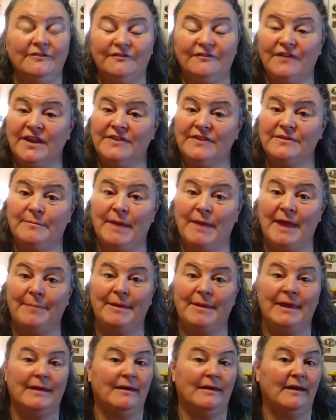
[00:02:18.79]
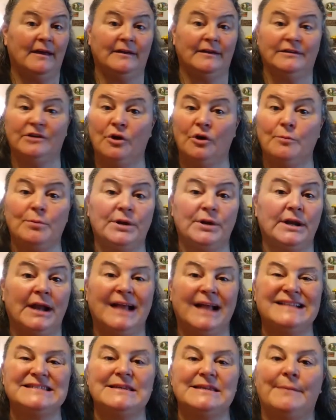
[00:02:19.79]
feed the baby, and go put it
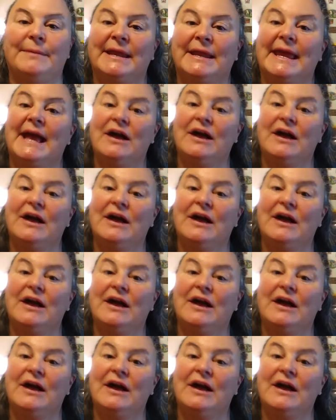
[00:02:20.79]
on somebody